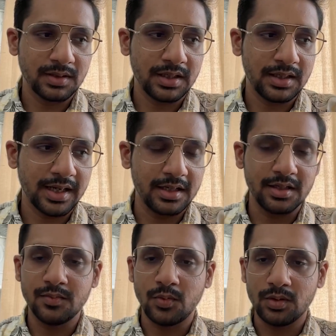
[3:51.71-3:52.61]
I think I can
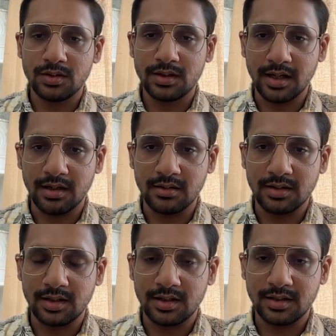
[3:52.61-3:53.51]
give all the gyan
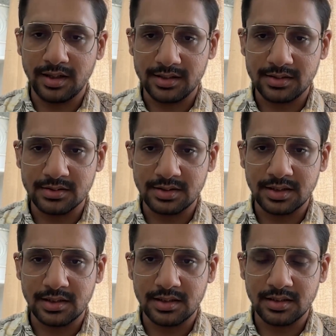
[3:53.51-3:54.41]
and direction
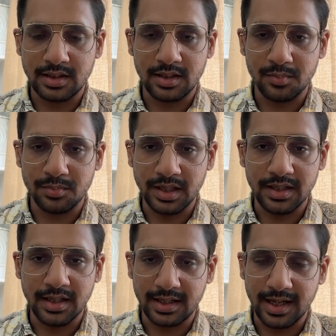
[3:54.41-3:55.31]
that
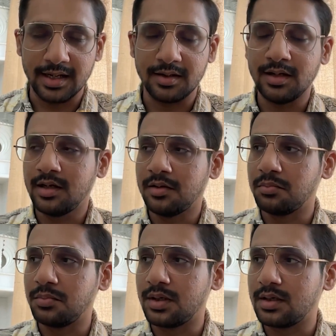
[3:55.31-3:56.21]
I can,
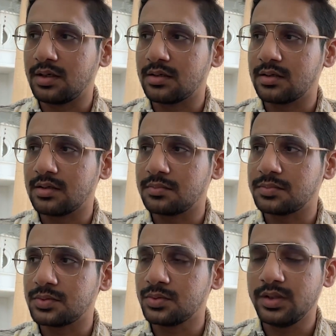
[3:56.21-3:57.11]
but
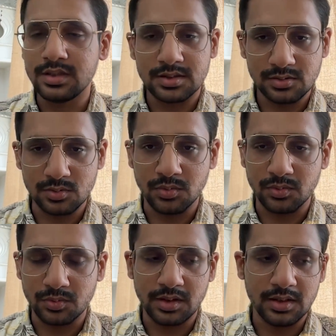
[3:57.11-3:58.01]
to each his own.
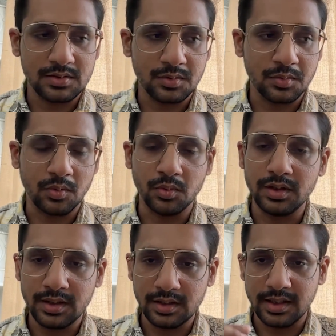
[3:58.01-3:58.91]
Okay, so only
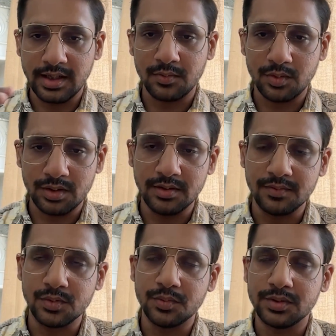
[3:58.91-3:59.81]
thing that I would leave
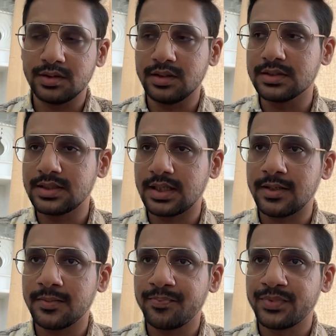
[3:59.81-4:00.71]
you with is
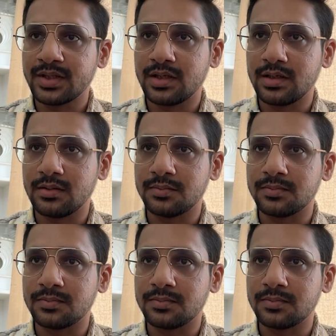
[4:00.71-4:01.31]
that uh,